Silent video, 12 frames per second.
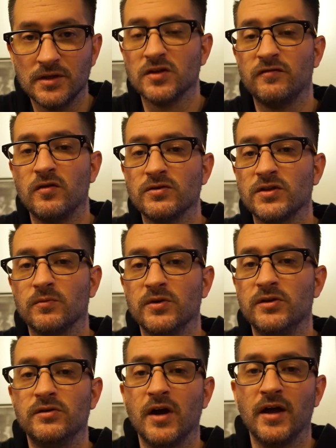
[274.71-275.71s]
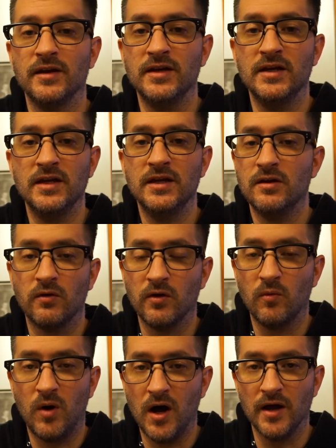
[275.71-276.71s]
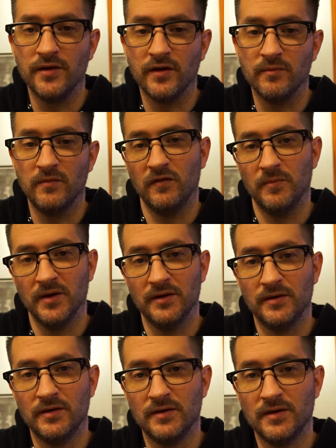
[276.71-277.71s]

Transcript: These are folks that we do not need or want in our movement.